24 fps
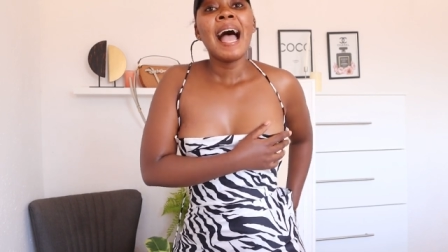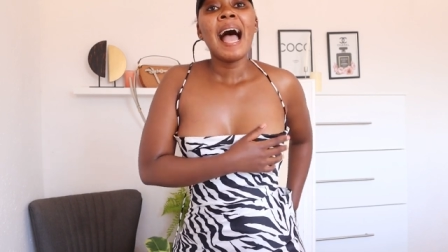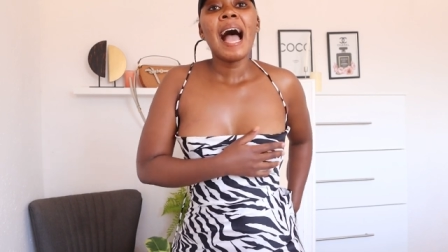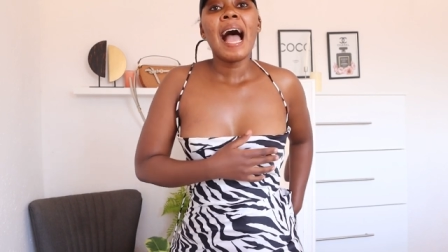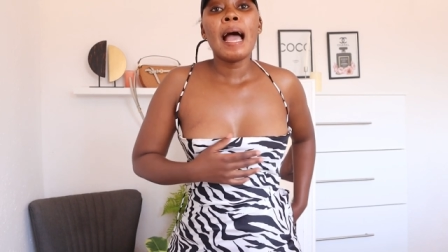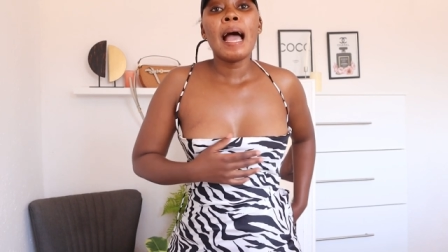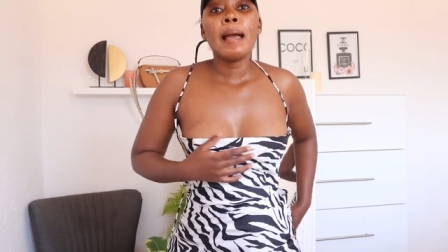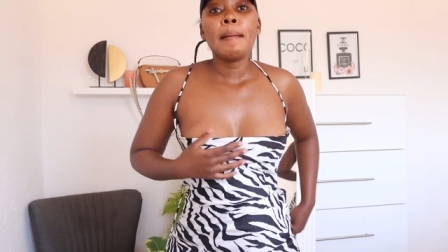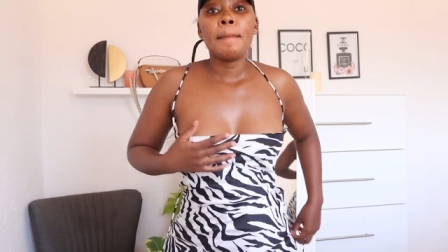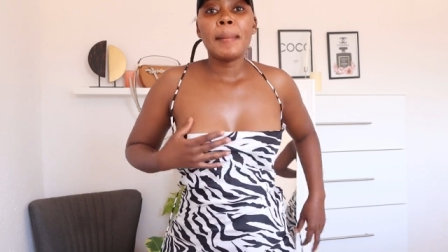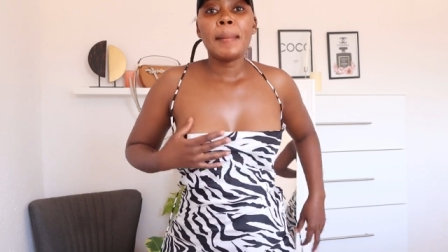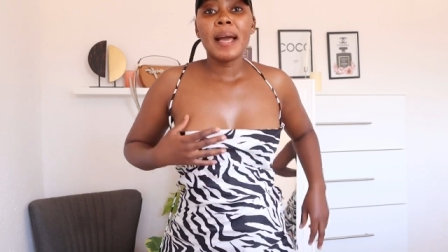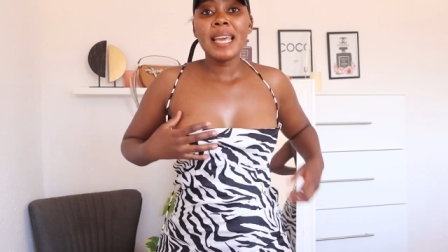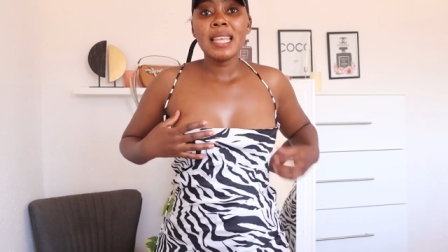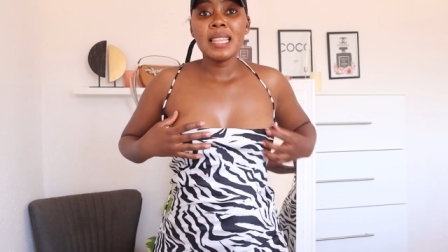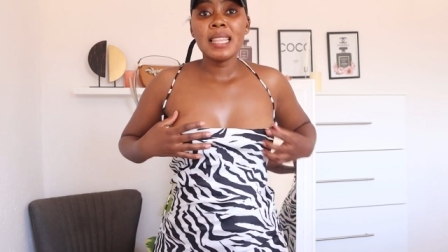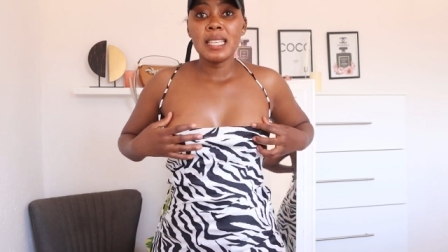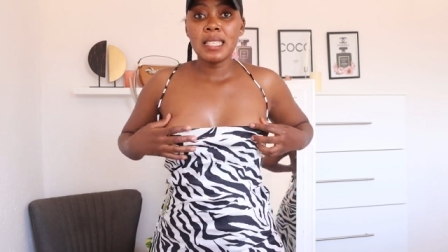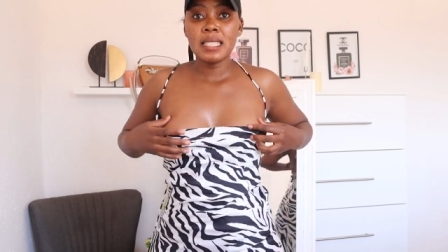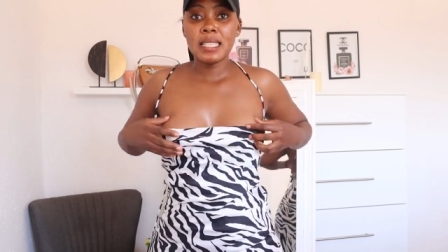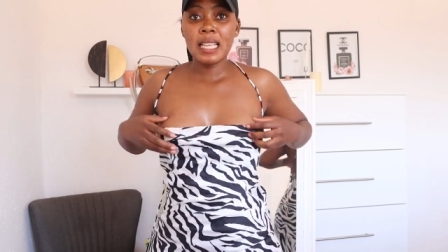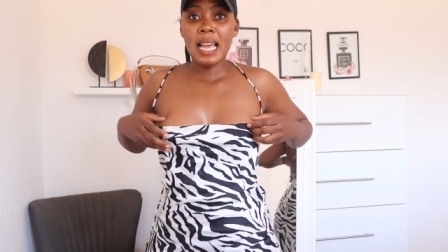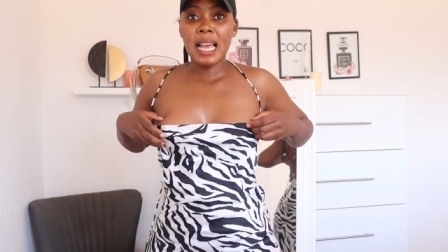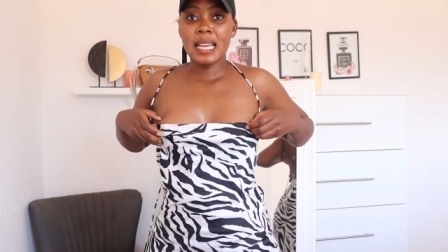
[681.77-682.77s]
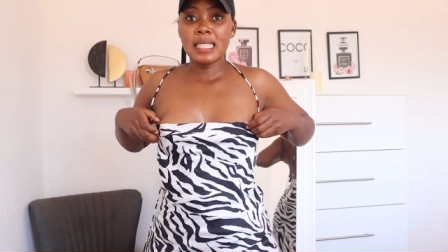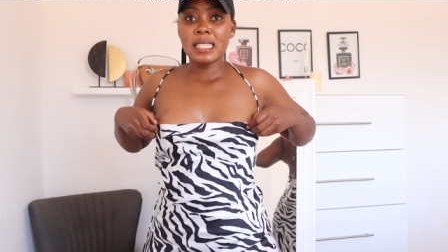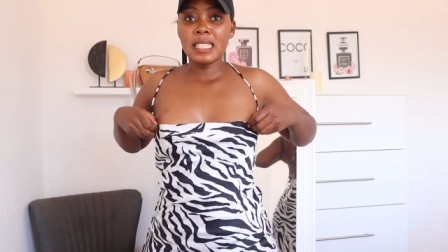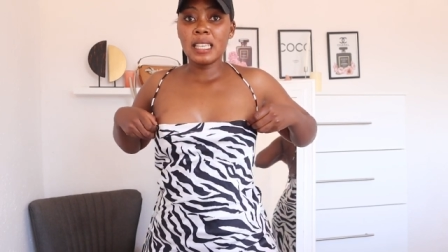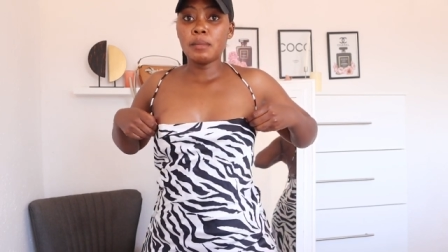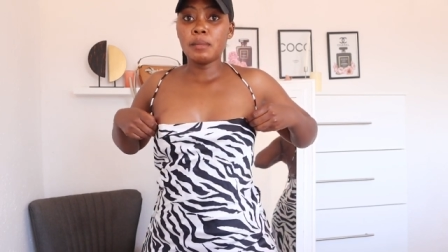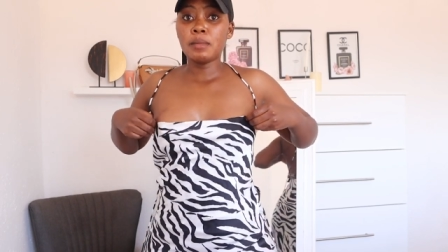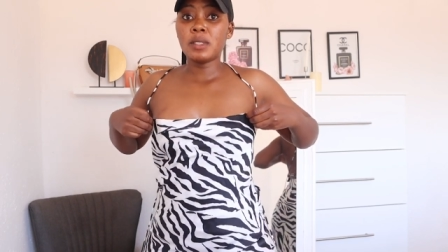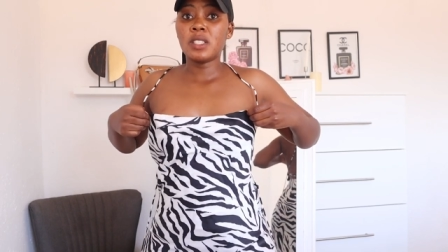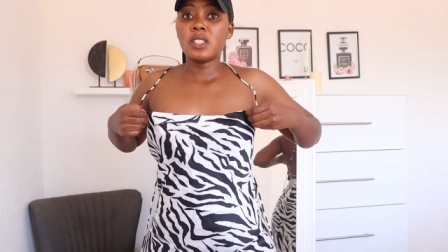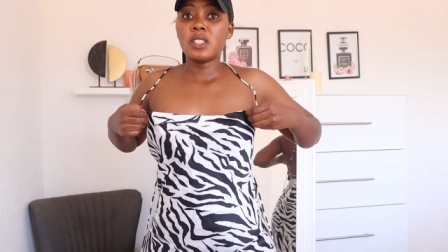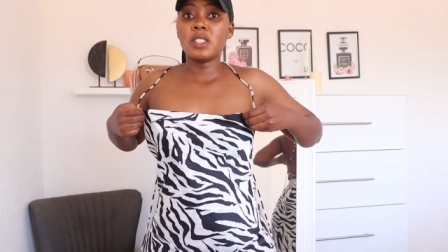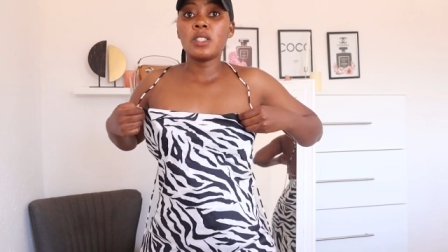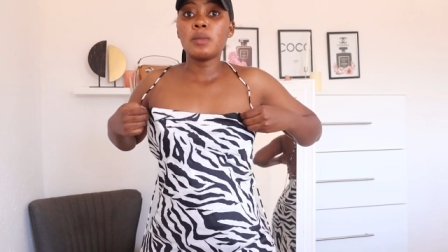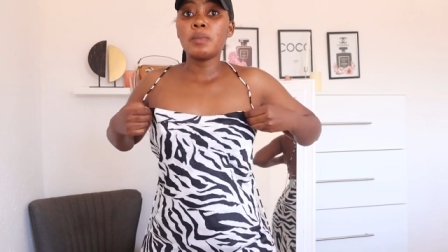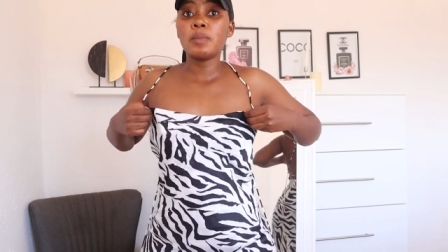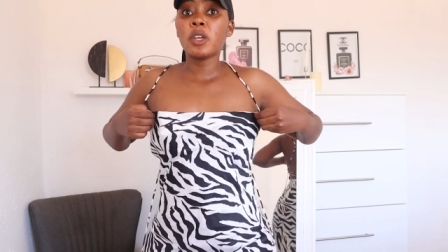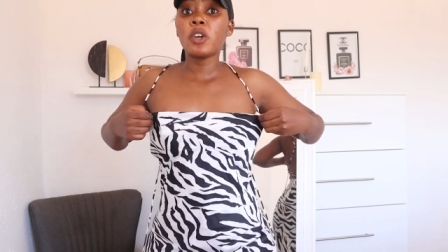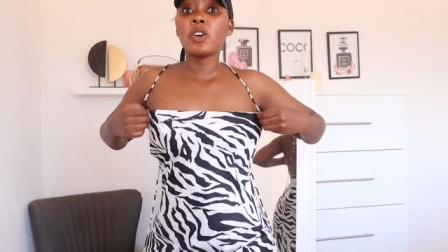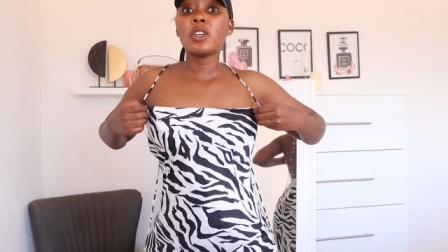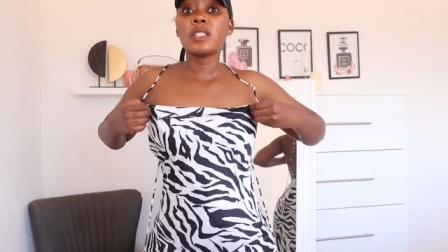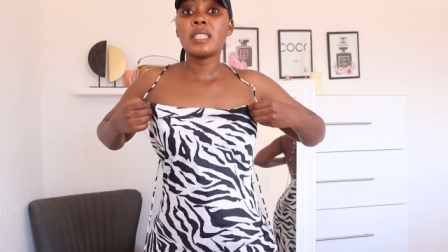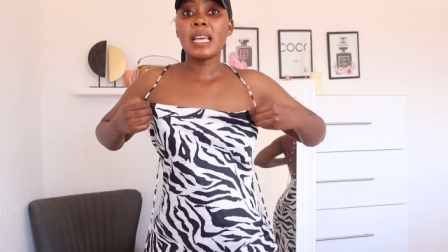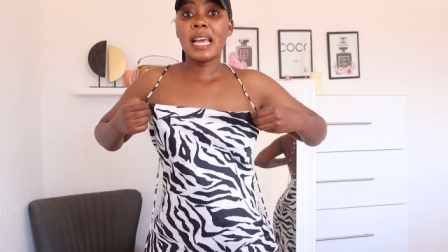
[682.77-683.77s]
I buy these items just
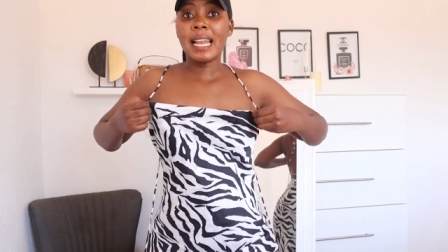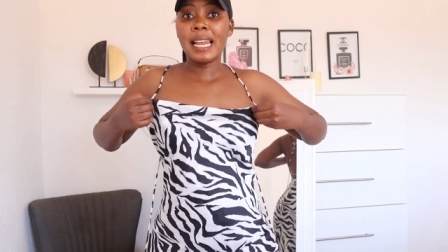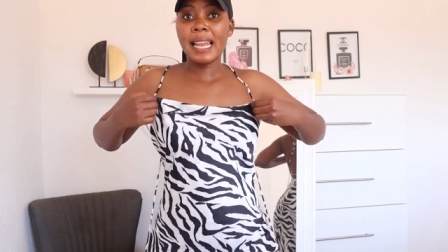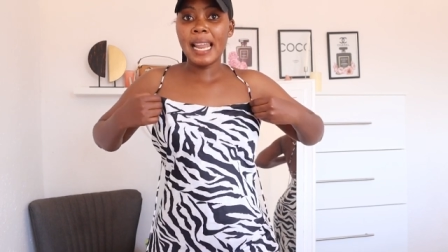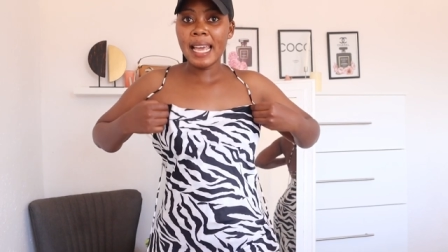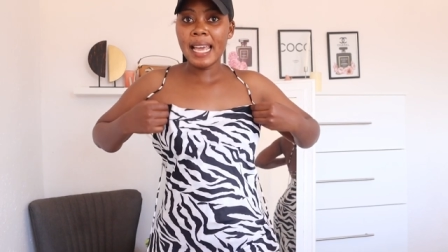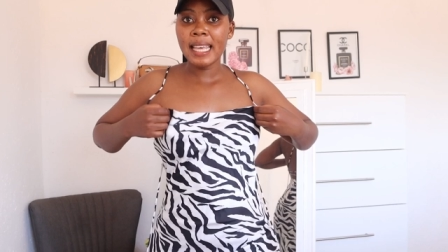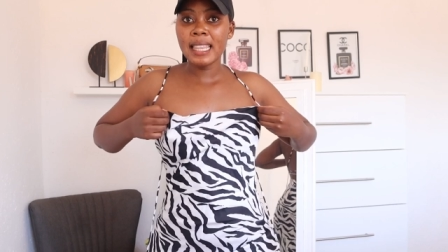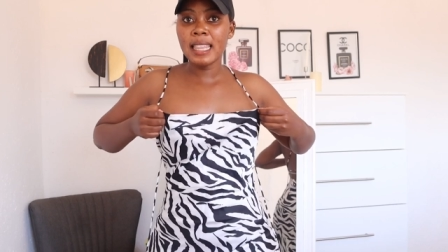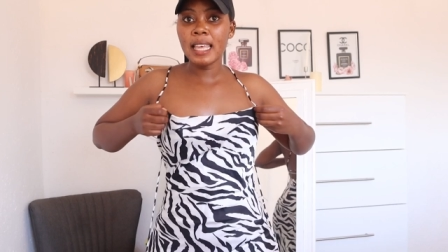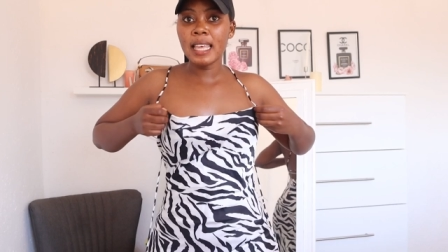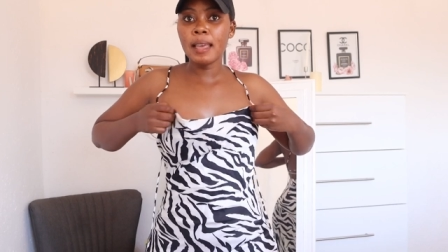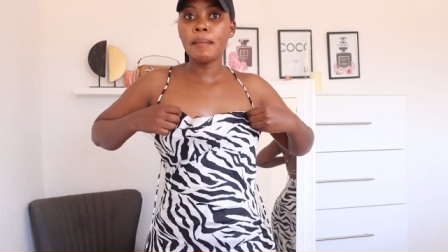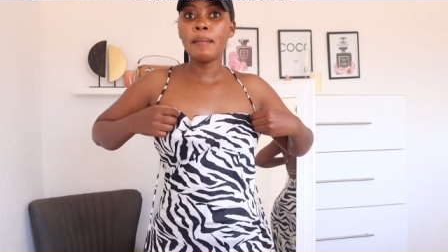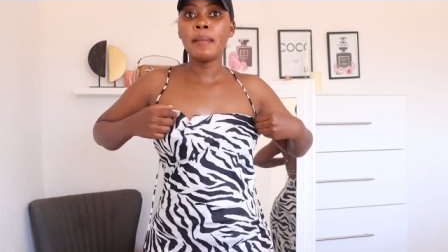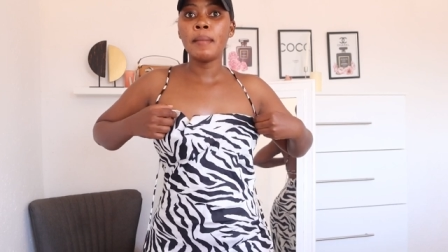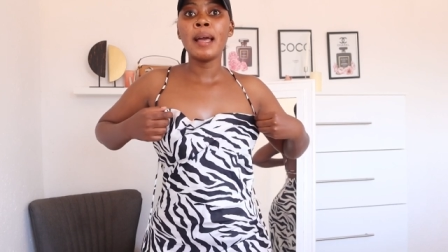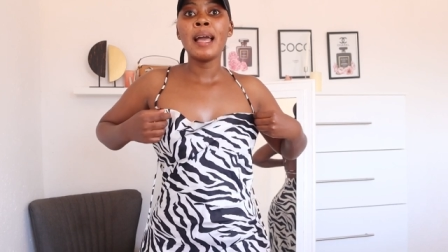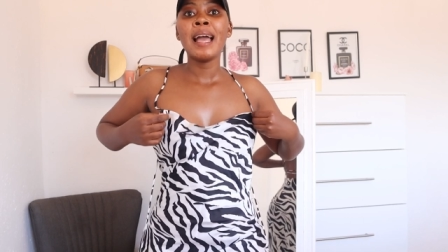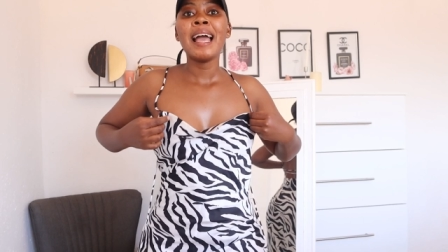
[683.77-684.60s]
because I like them.